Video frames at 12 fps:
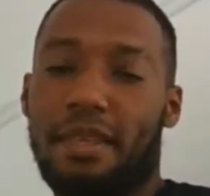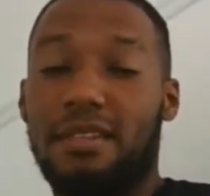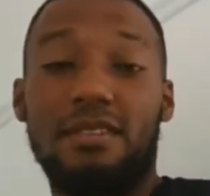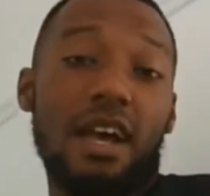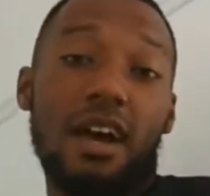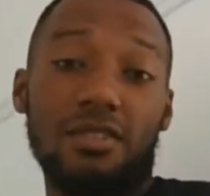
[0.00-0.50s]

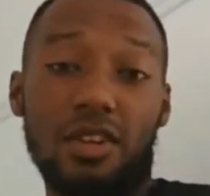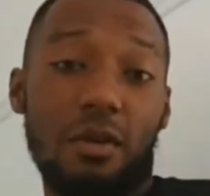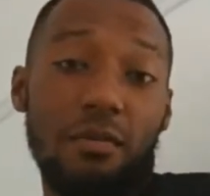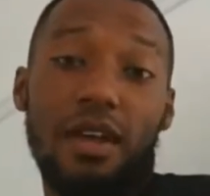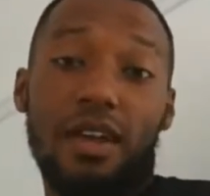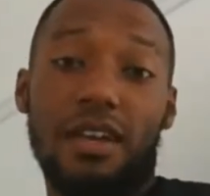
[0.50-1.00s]
This is how
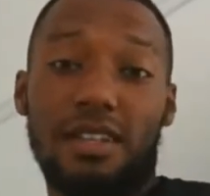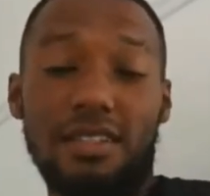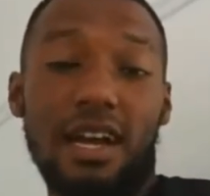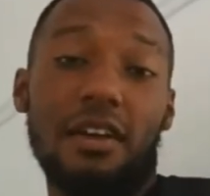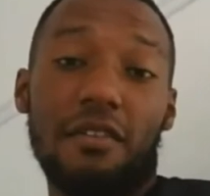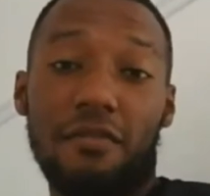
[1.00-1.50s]
some
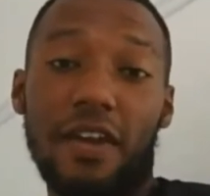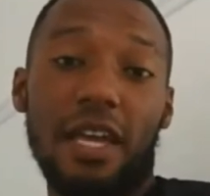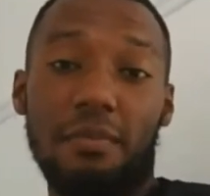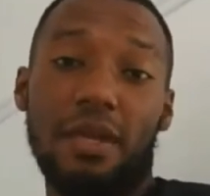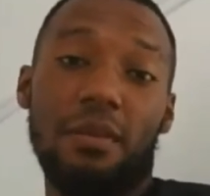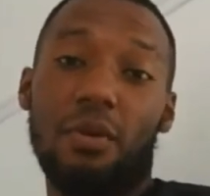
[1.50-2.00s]
these are the
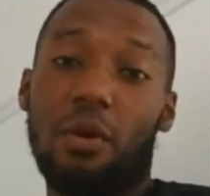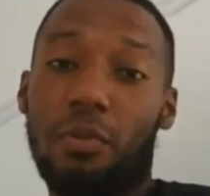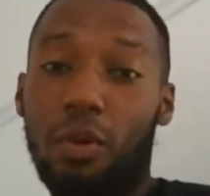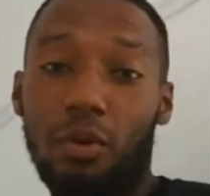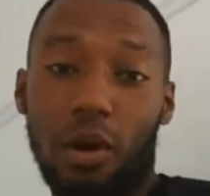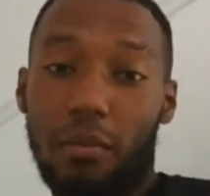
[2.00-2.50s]
fake people
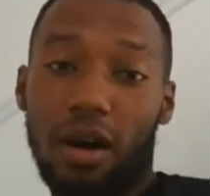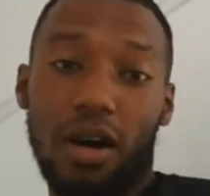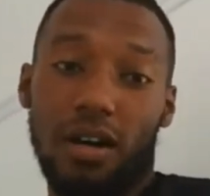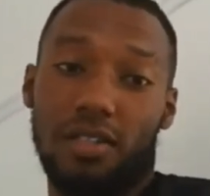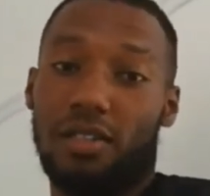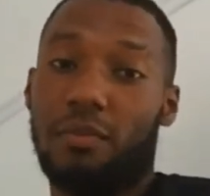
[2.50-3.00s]
pull the
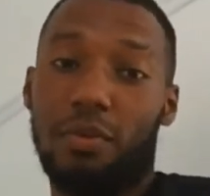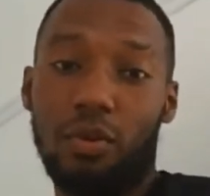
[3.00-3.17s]
mask,